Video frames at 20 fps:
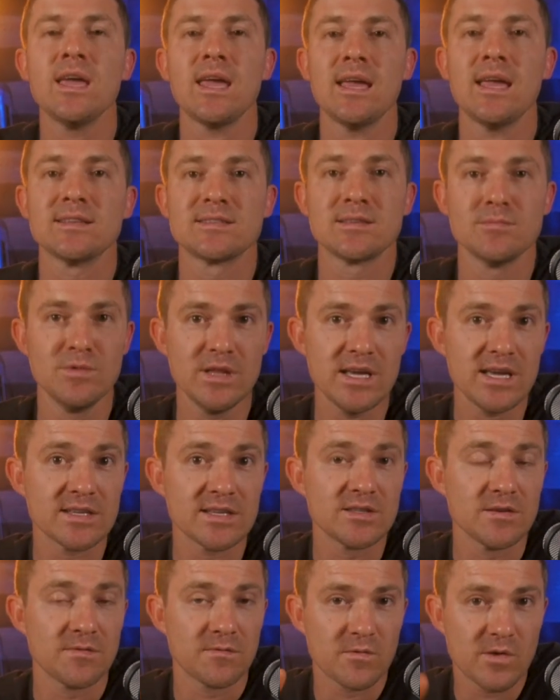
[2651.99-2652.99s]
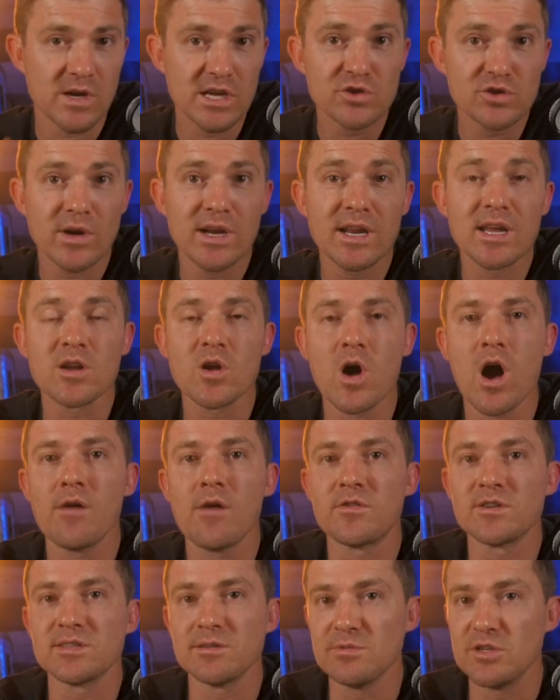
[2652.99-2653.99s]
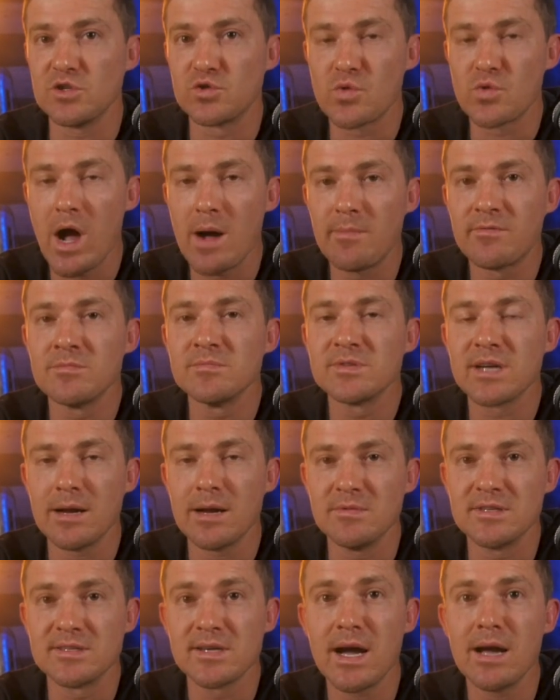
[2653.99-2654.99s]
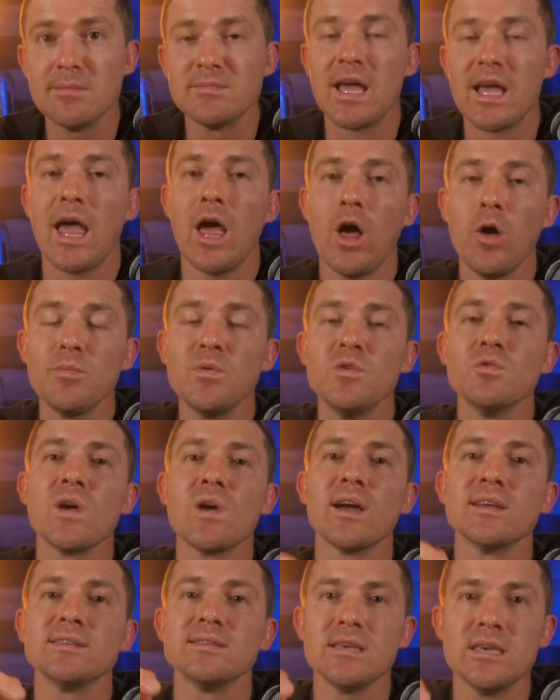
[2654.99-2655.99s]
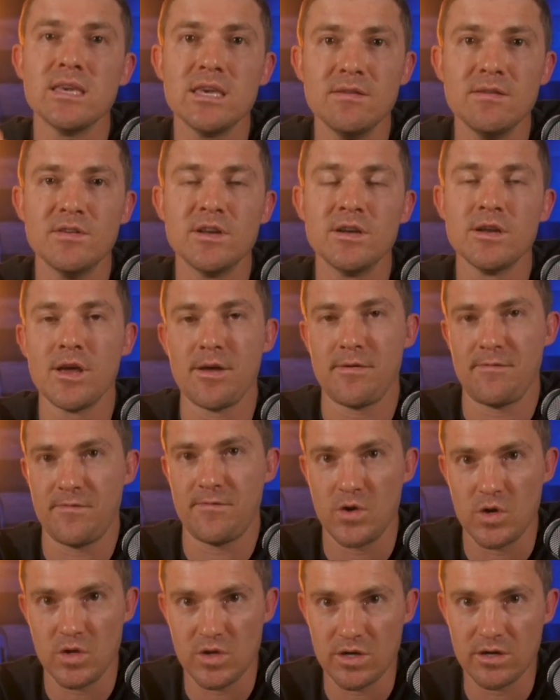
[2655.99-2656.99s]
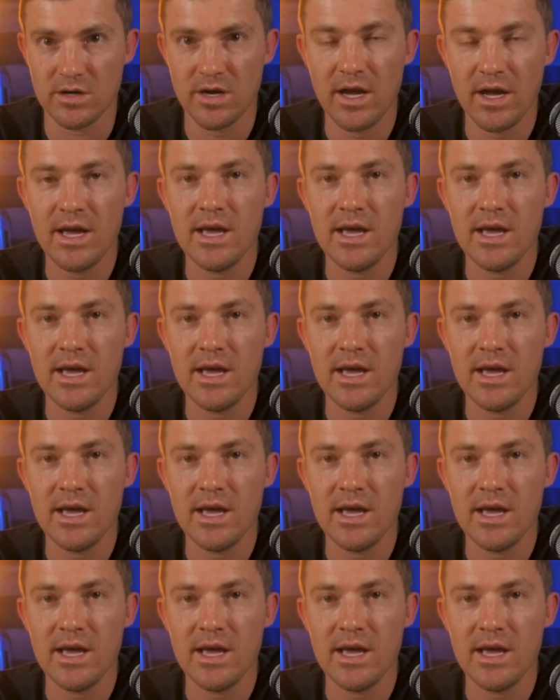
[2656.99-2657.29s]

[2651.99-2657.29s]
and some links to free training and offers that we drop from time to time to help you guys even further.